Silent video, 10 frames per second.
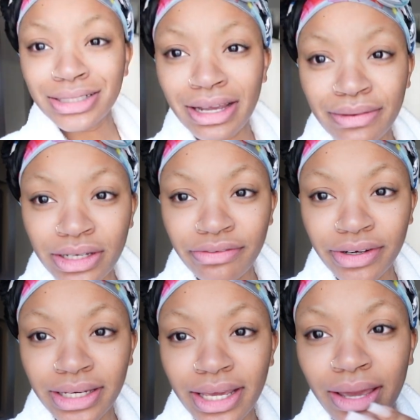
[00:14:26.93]
just have a good
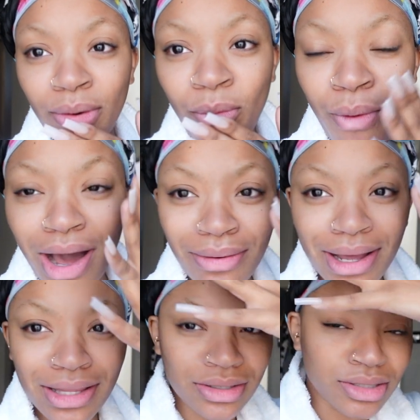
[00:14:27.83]
freaking day. Why do
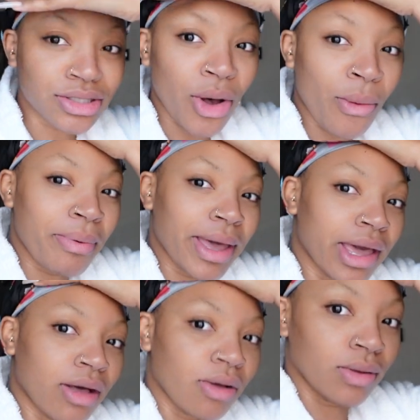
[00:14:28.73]
I look so
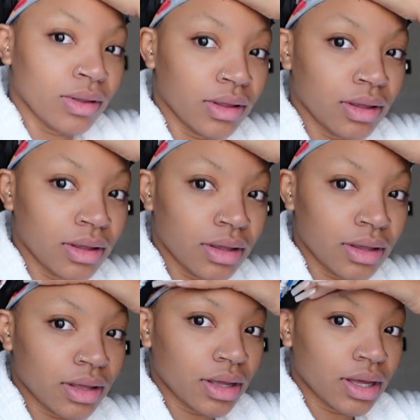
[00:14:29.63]
pale?
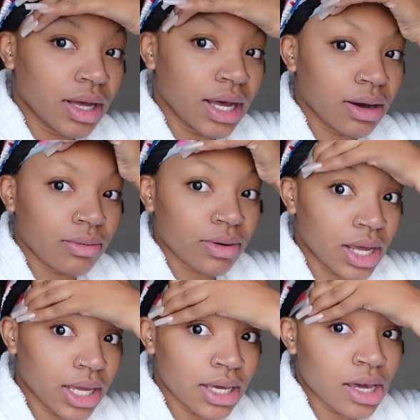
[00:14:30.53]
When
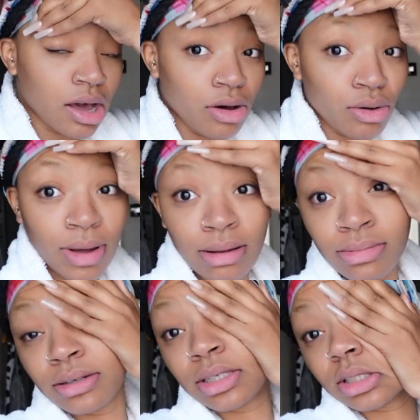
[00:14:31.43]
I get home,
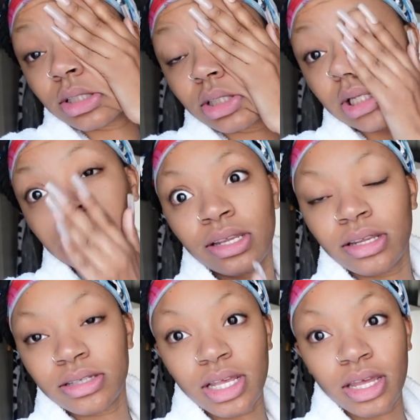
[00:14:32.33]
I'm literally sitting in
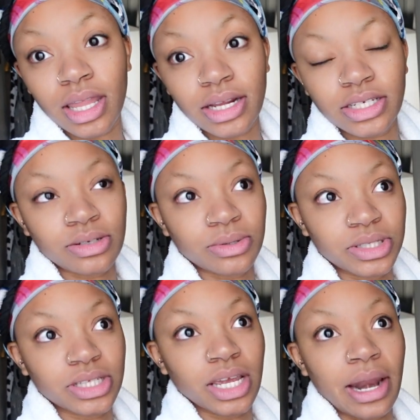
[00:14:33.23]
the sun, like, just going
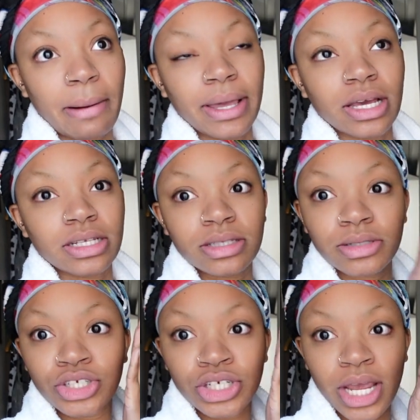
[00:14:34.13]
to stand there
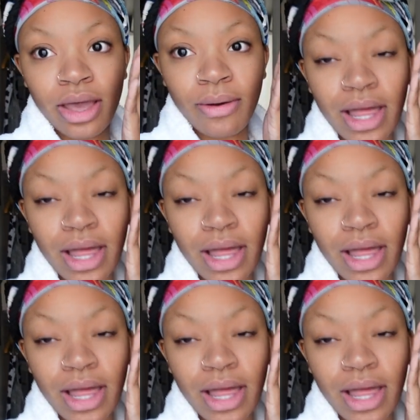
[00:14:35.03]
because, child,